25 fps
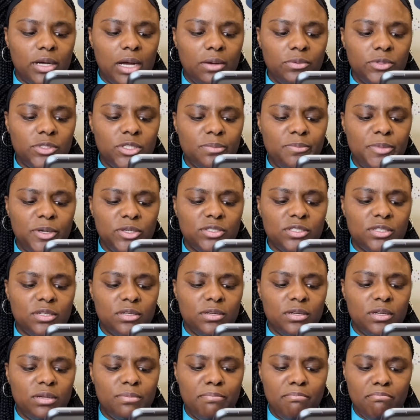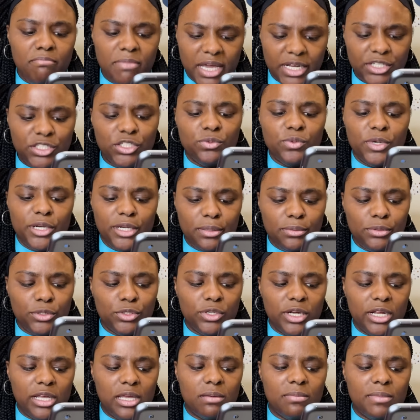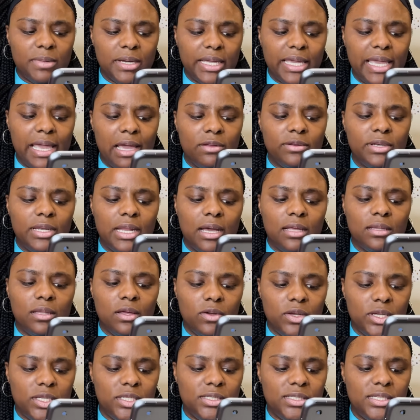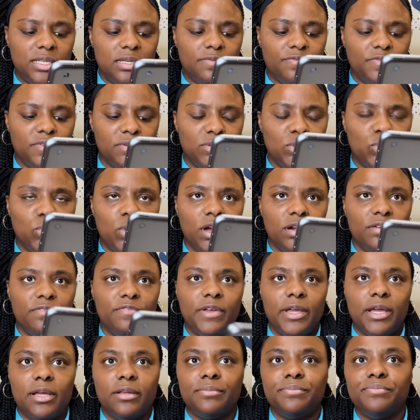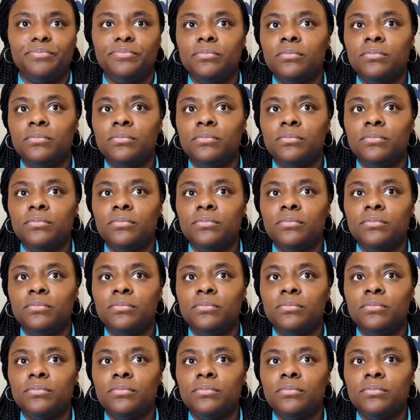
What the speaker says: I was supposed to measure what he was drinking by counting how long he sipped from the water fountain.